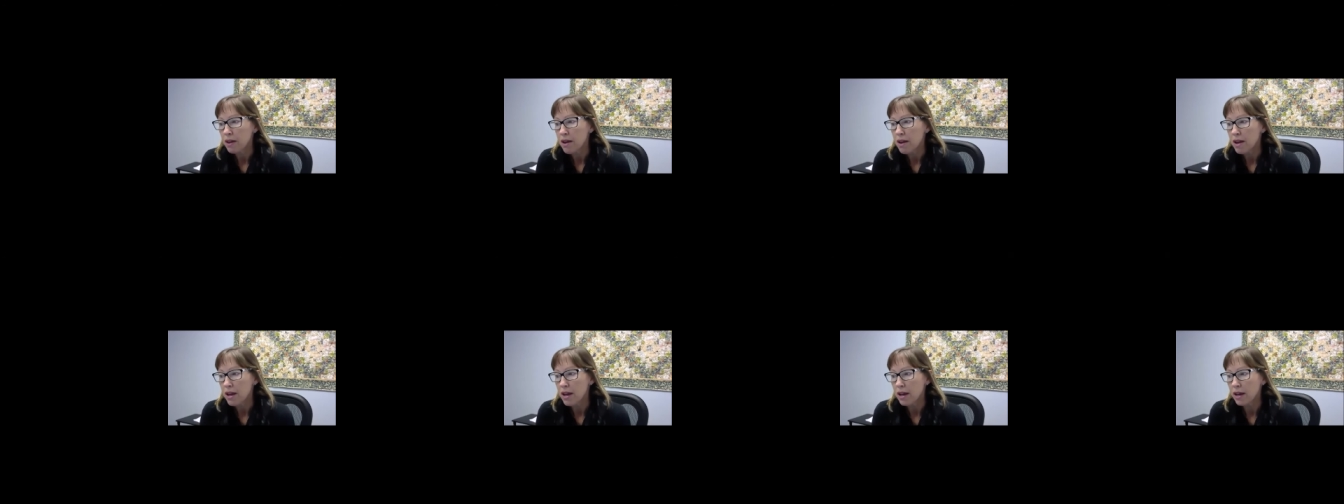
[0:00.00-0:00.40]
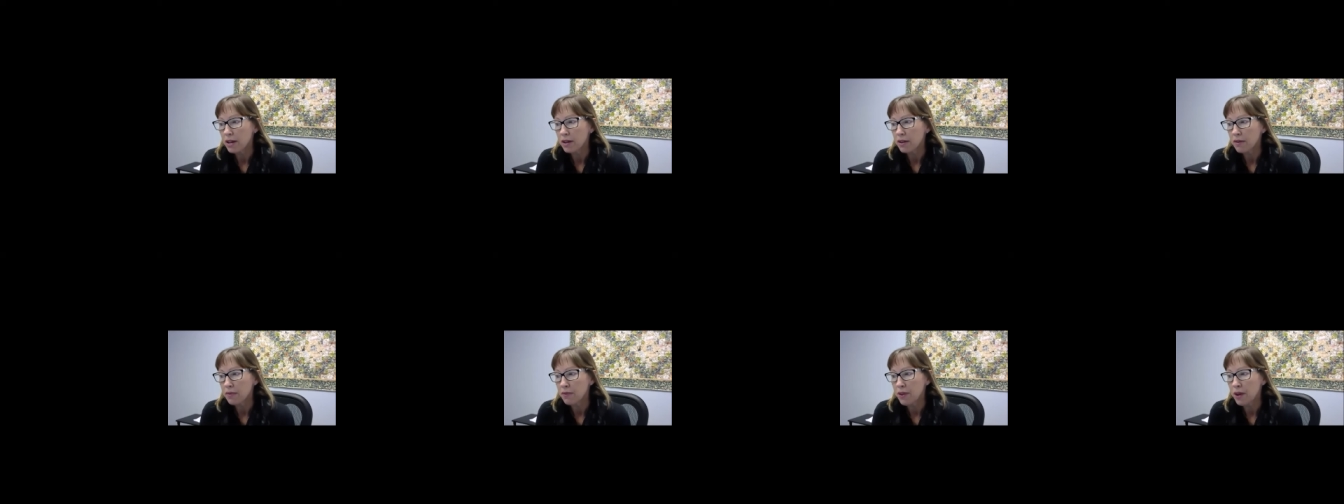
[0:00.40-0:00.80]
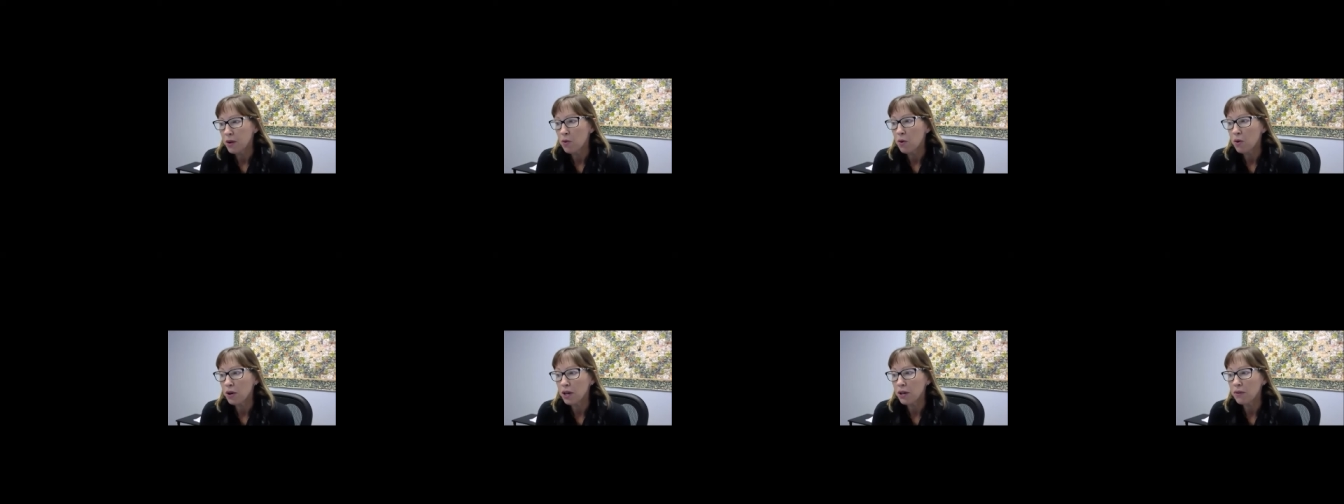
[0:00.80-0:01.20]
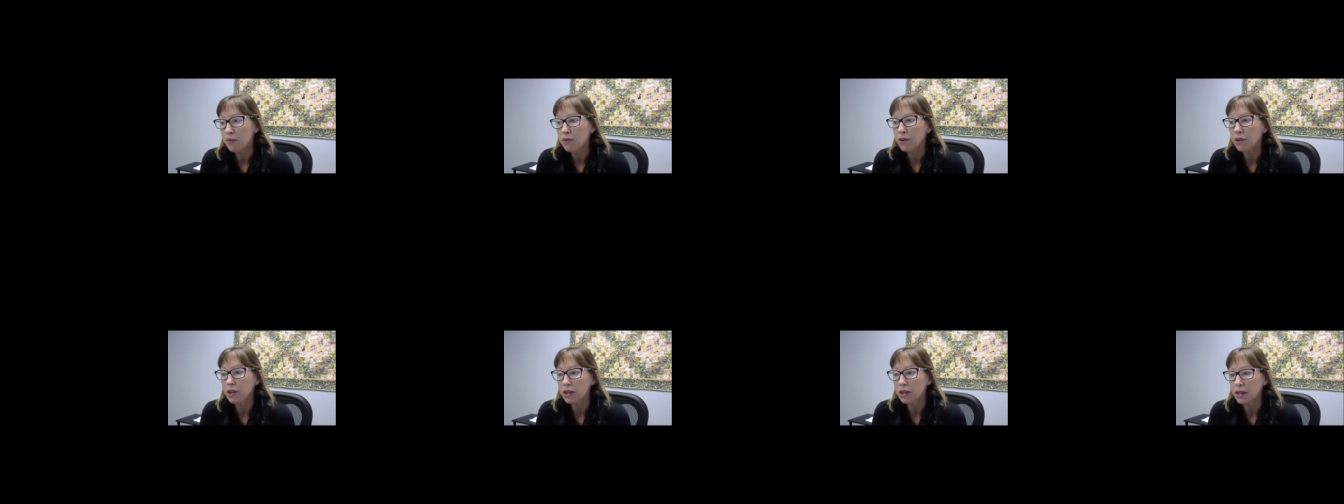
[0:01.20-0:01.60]
And if they won't give
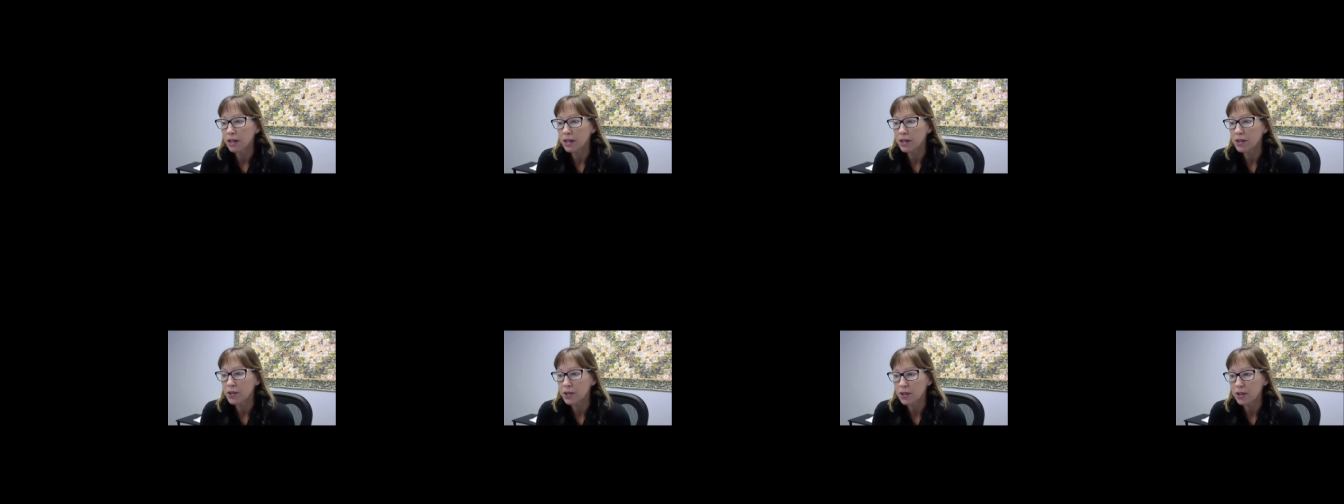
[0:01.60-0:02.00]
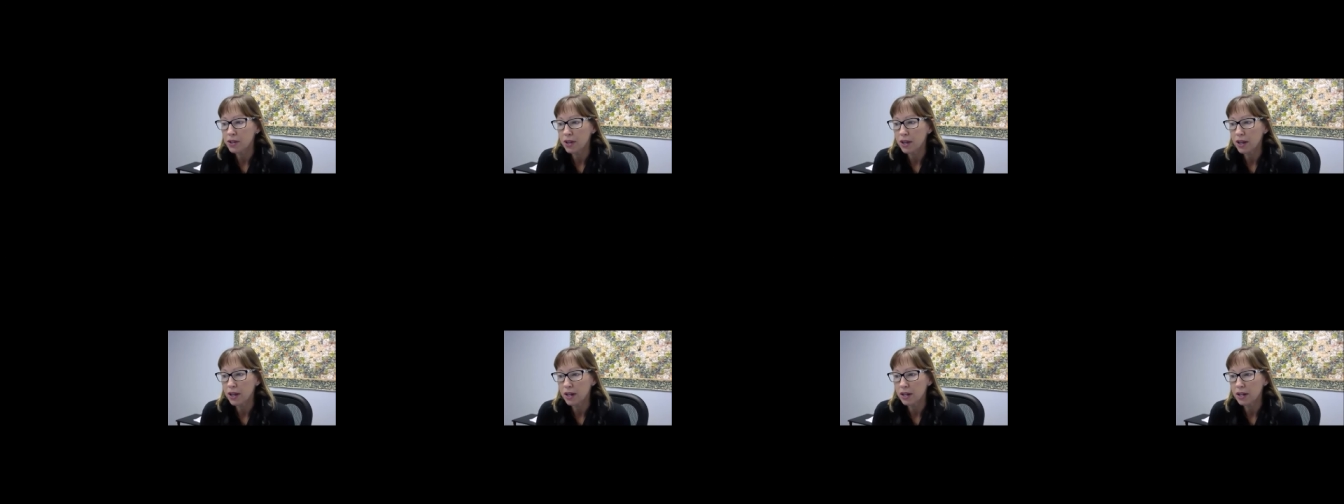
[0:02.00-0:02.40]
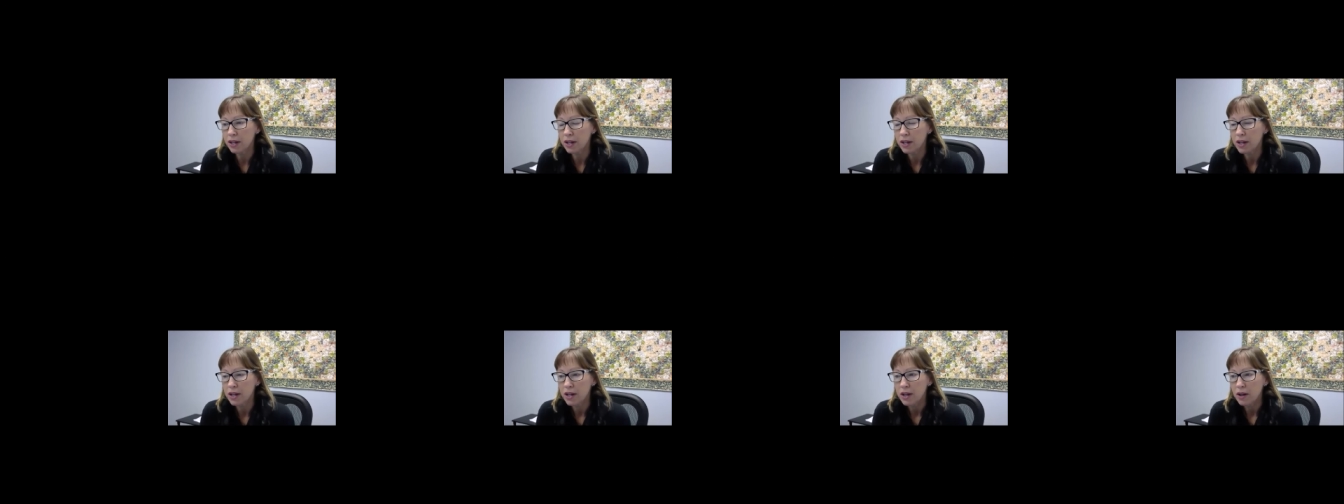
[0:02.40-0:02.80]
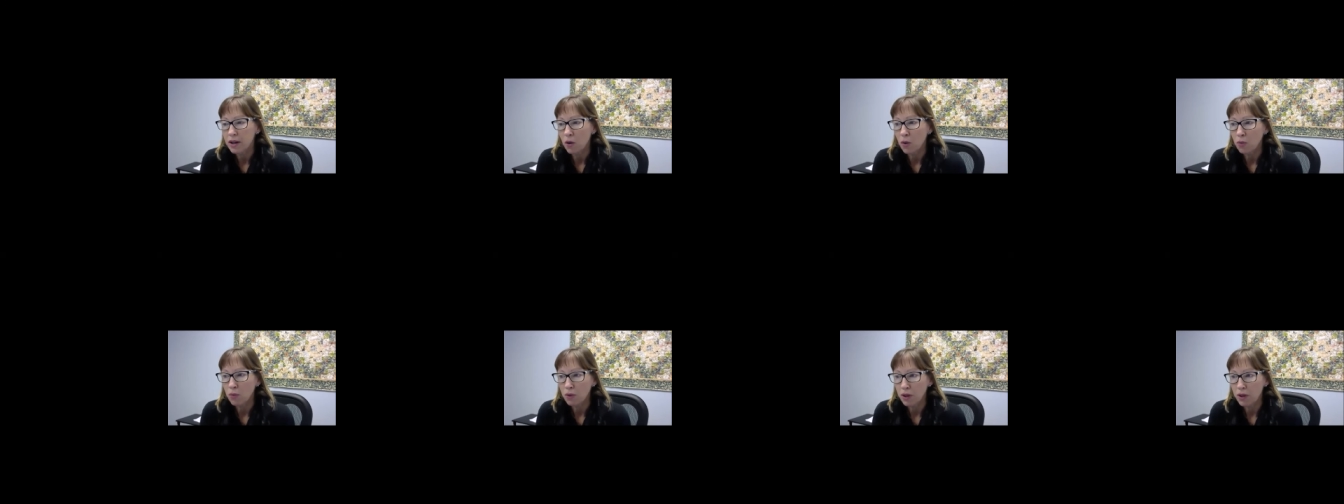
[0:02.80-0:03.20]
you the list, then
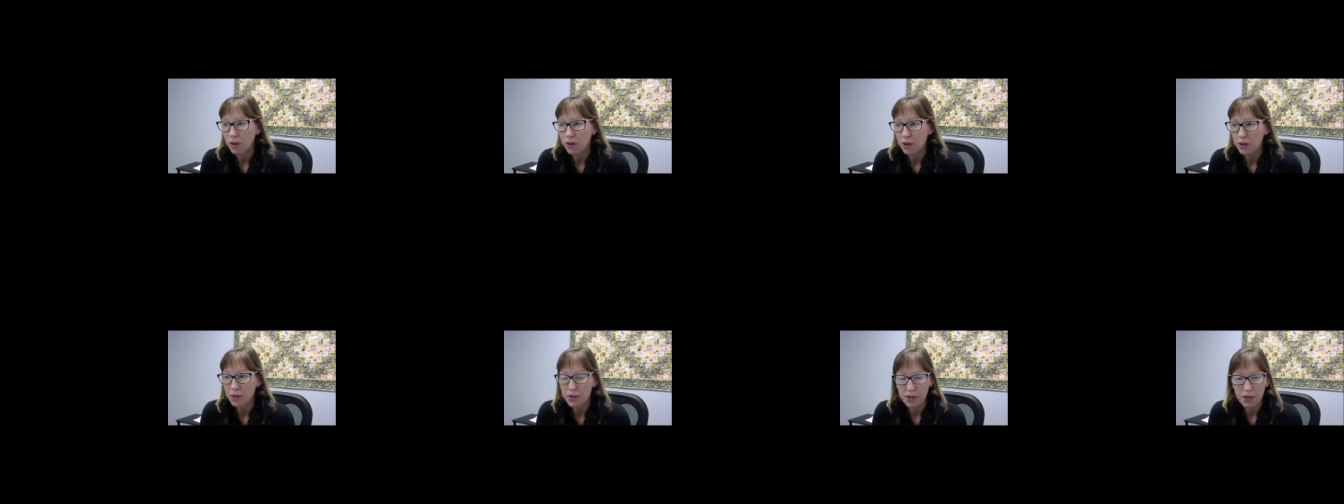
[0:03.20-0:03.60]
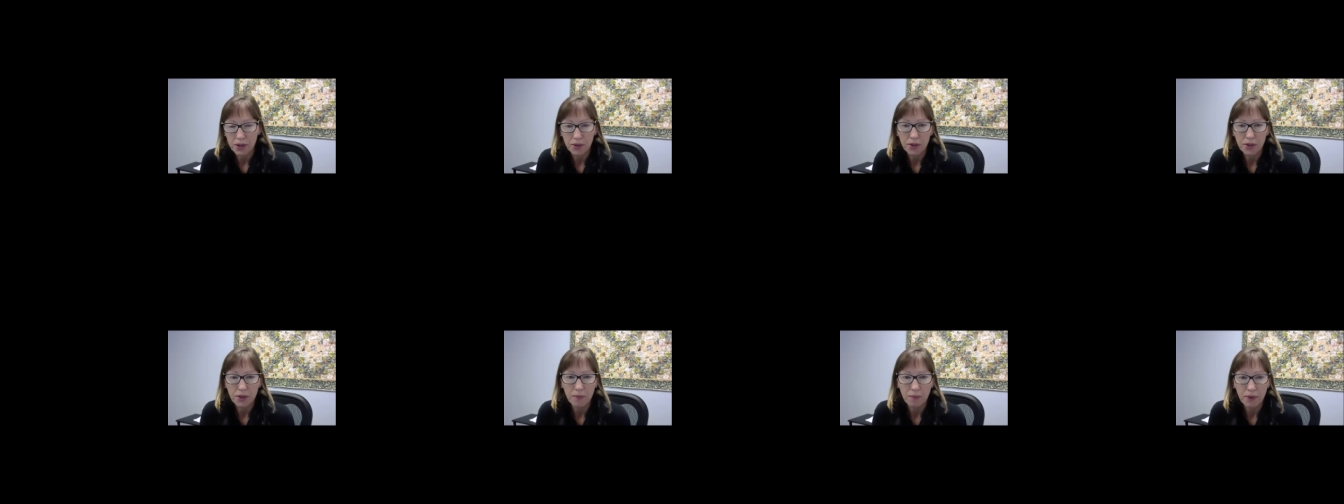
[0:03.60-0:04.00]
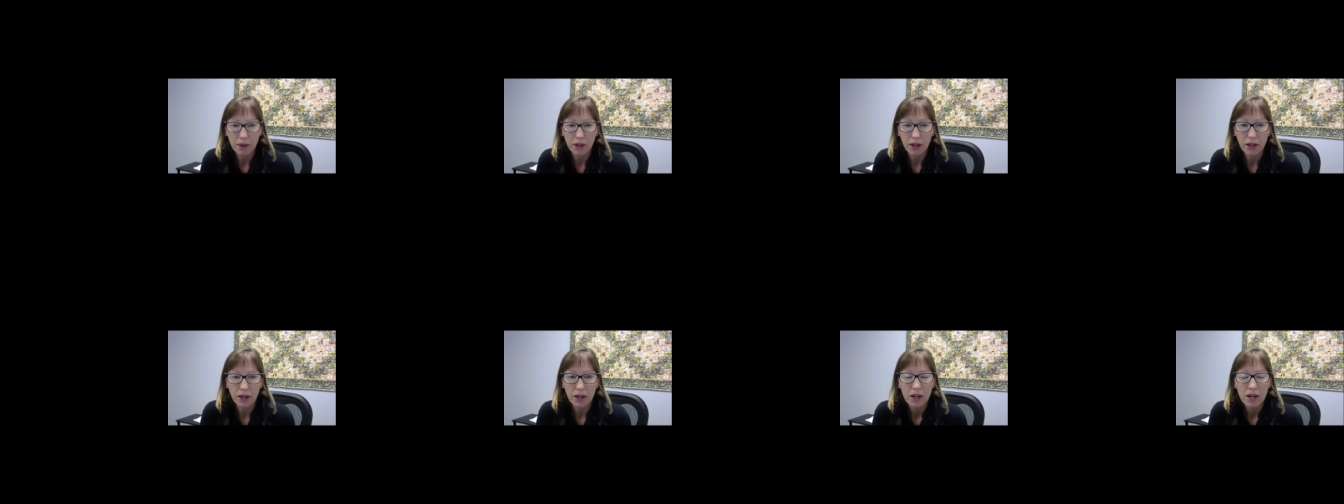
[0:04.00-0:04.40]
hopefully they'll send something